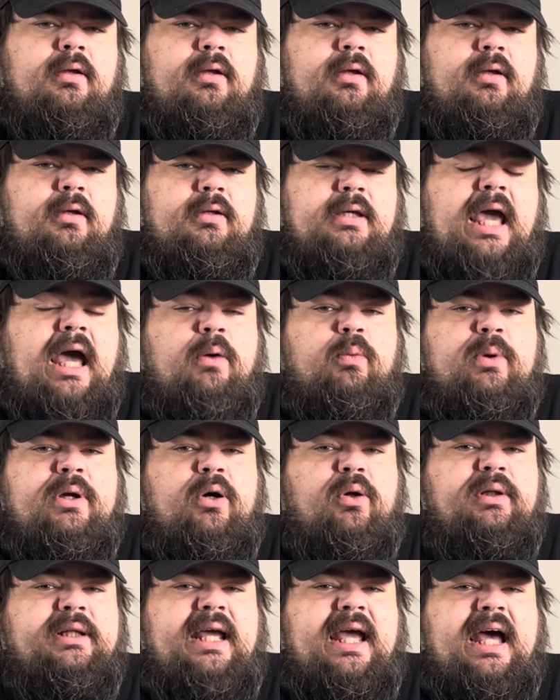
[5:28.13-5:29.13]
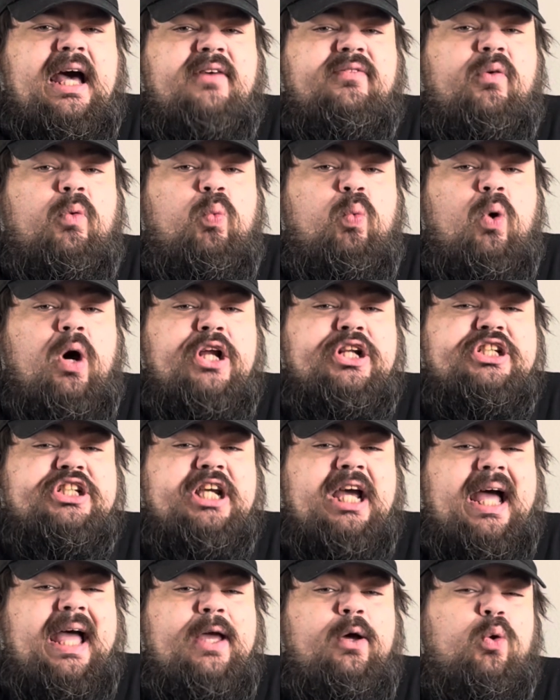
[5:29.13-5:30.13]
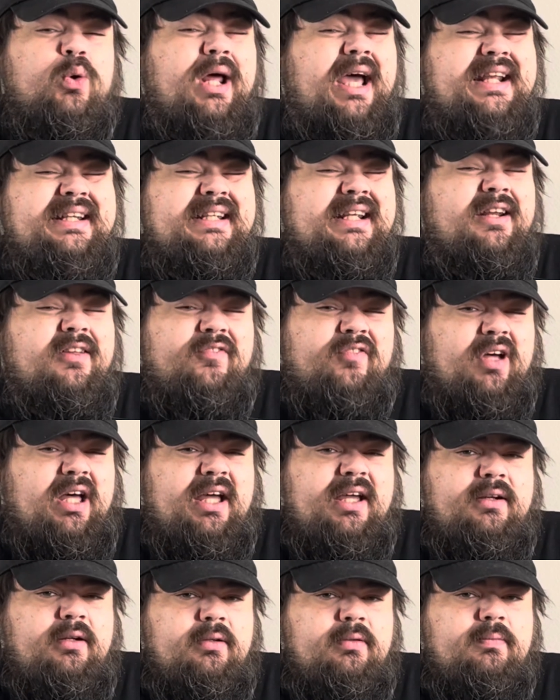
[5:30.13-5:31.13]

Yet we only have one child identified.